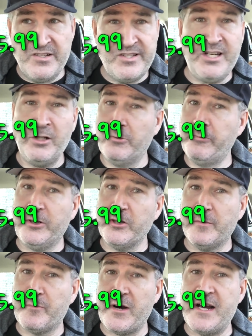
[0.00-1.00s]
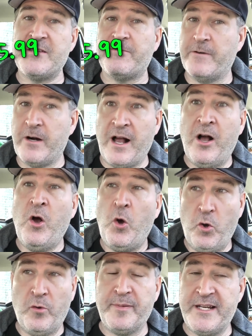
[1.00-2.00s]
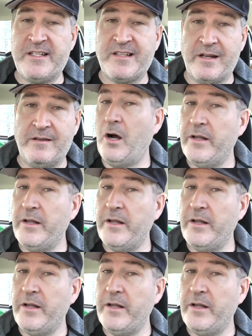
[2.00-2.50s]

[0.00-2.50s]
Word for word: Still a real good price for a whole pizza.